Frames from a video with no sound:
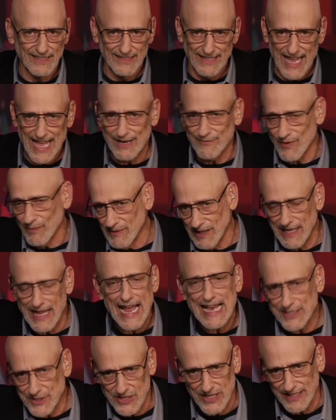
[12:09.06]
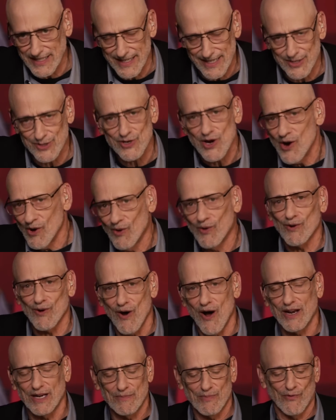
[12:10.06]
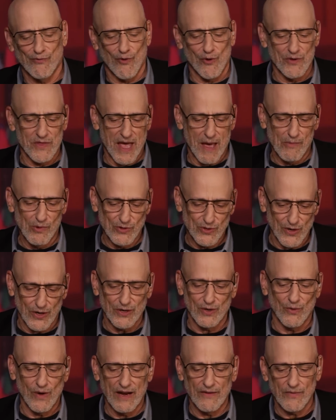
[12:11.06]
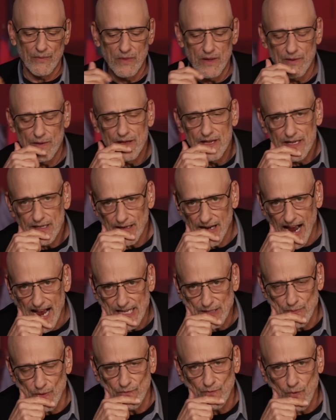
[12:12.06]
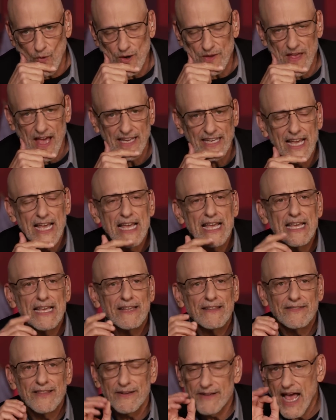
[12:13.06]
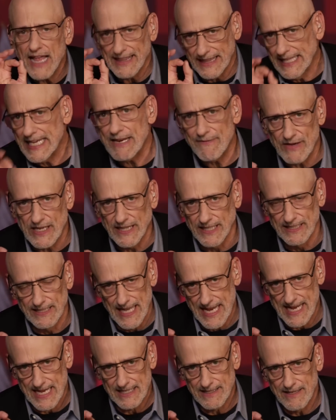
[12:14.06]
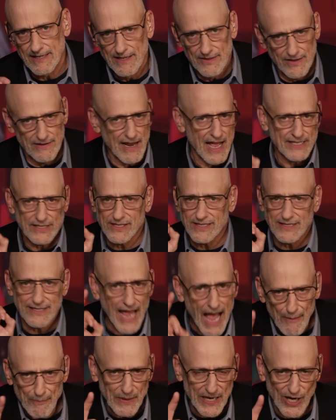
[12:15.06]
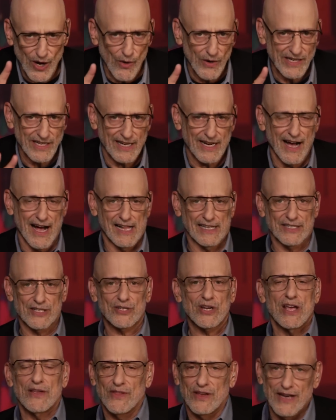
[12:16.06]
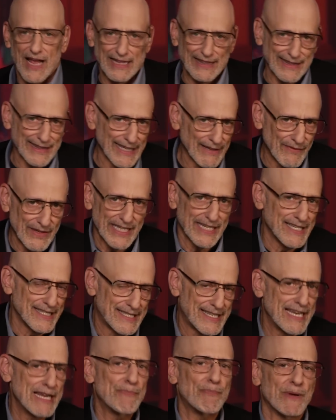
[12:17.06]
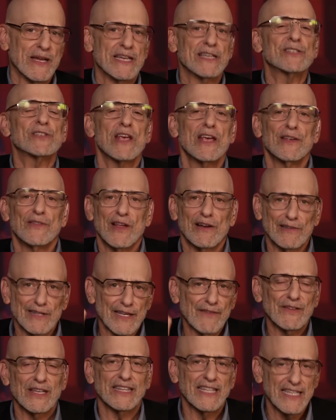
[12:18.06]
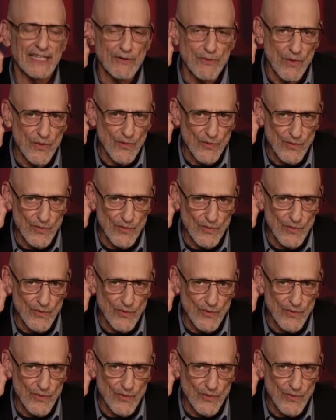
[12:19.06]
the land from the last Indians who were on it before them, who took it away from the guys before that. They're not leaving the land. They're not stopping going to college. They're not living in teepees. They're living the